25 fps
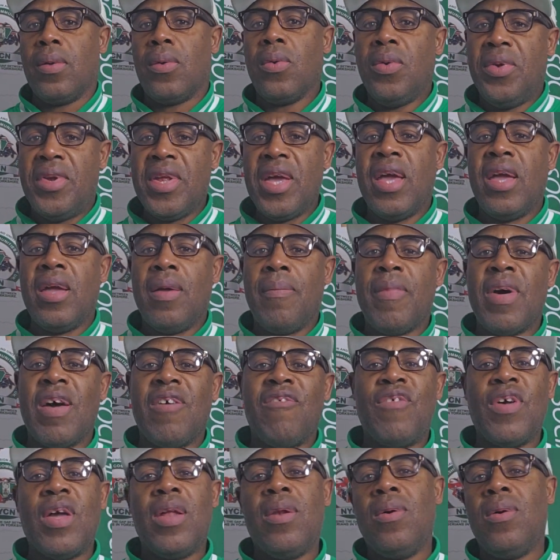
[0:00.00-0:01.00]
Good day,
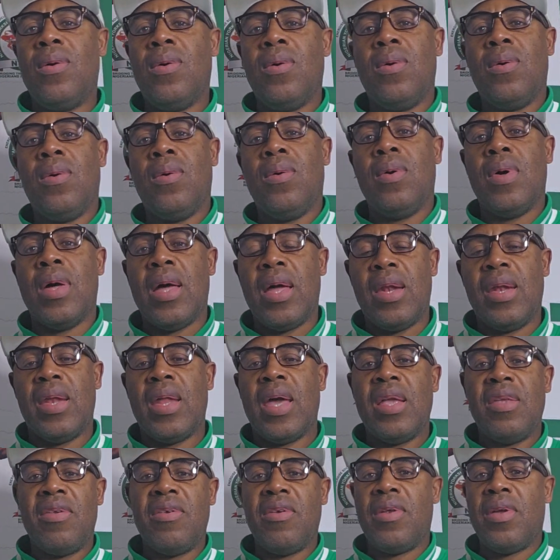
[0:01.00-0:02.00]
my fellow
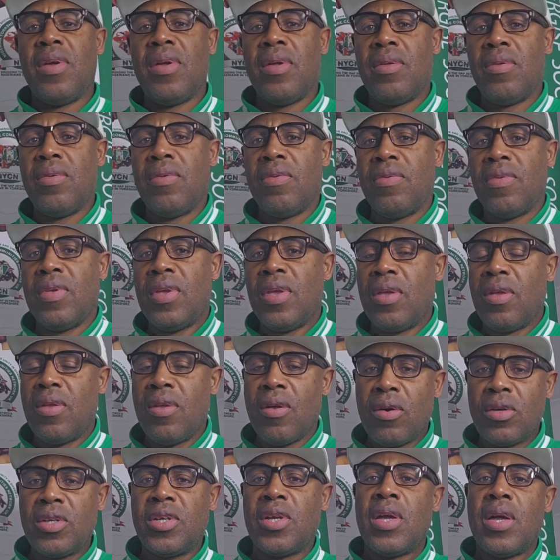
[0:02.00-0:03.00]
Nigerians in
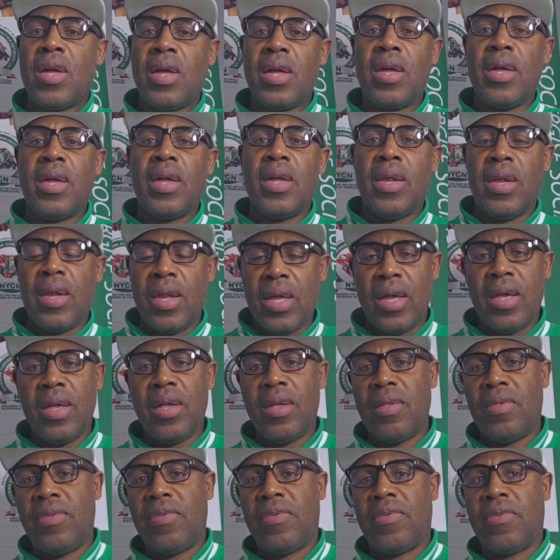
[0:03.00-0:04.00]
Yorkshire, in
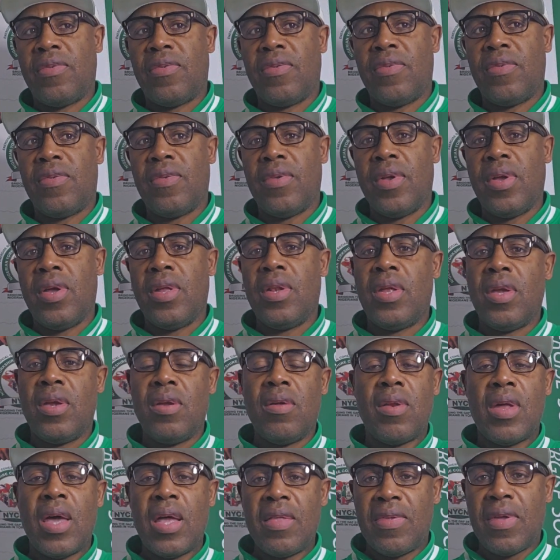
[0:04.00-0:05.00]
Leeds, in the
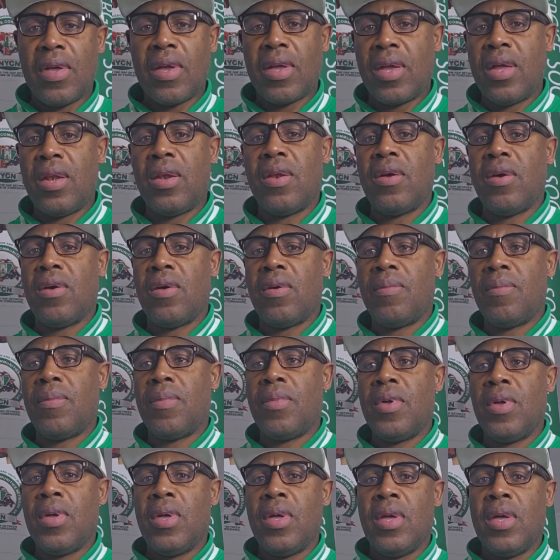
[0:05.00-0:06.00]
United Kingdom,
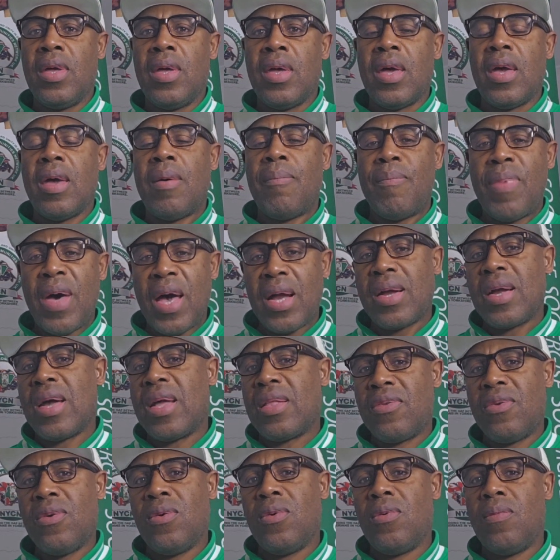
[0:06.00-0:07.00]
back
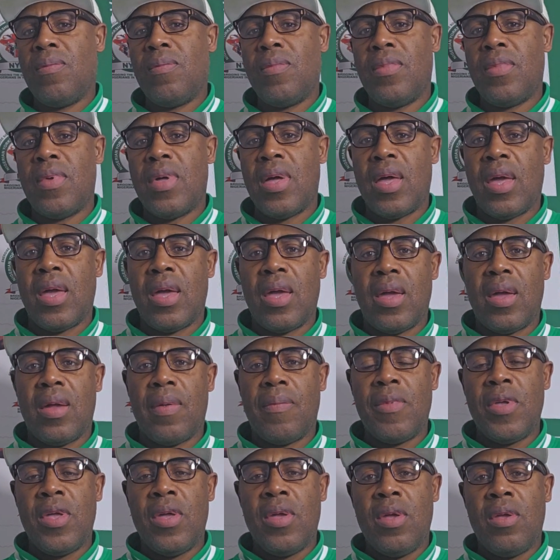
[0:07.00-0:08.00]
at home.
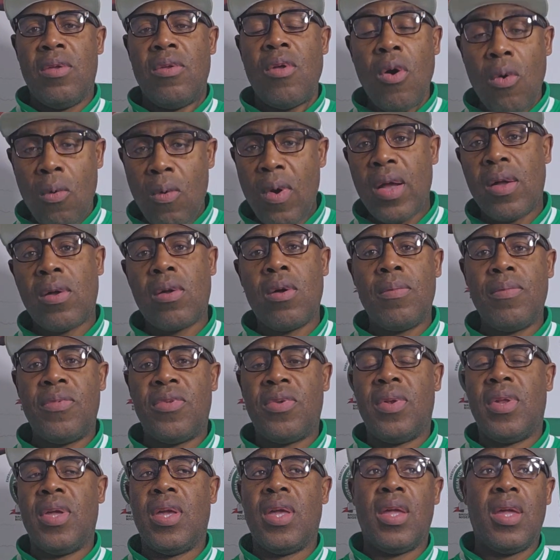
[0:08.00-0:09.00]
You're welcome
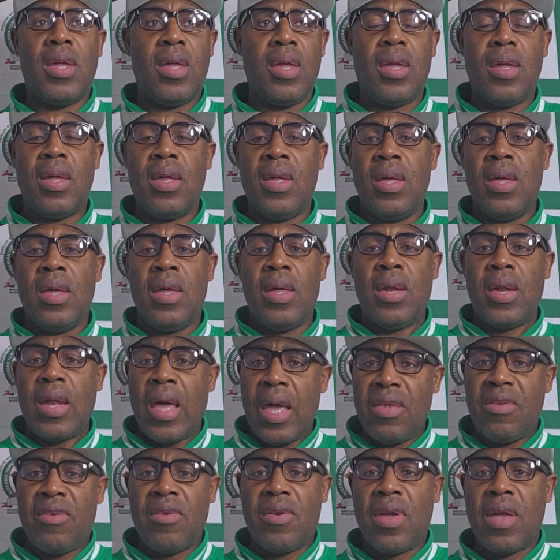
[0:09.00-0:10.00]
to the
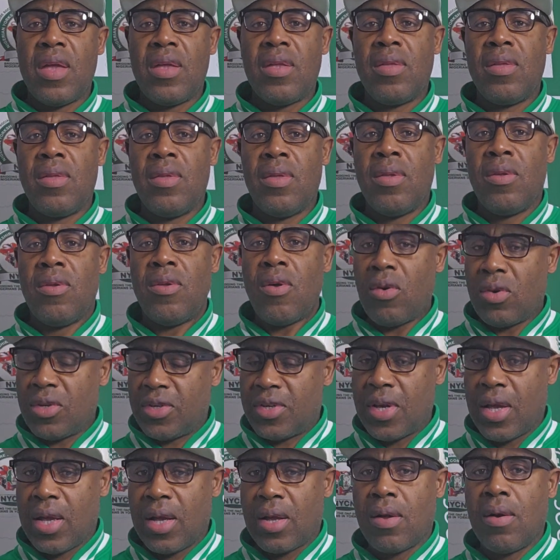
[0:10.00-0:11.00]
Nigerian
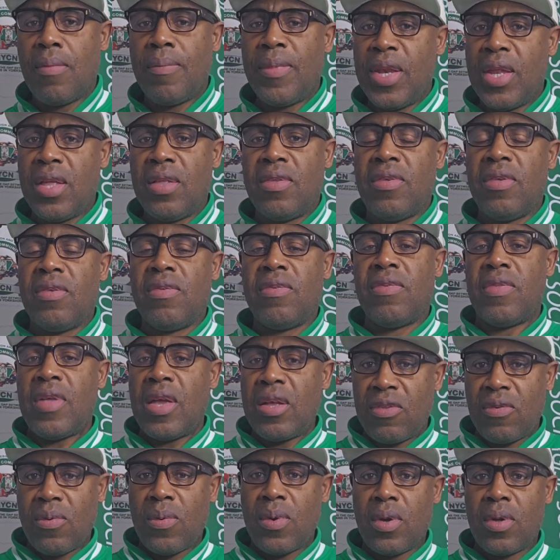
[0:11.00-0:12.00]
Yorkshire Communities
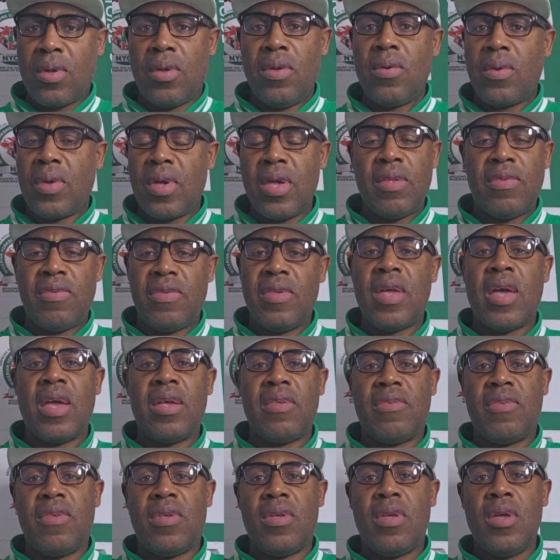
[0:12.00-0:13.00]
Network,
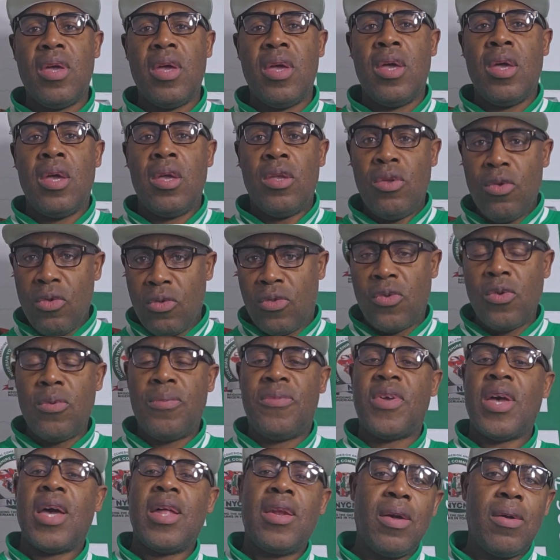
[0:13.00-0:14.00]
UKCIC
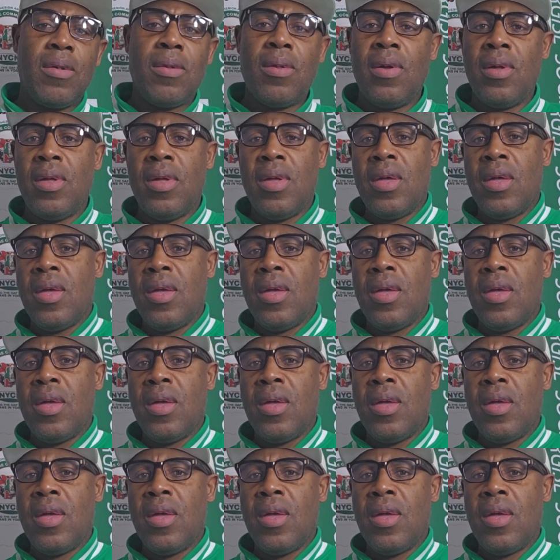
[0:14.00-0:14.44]
YouTube channel.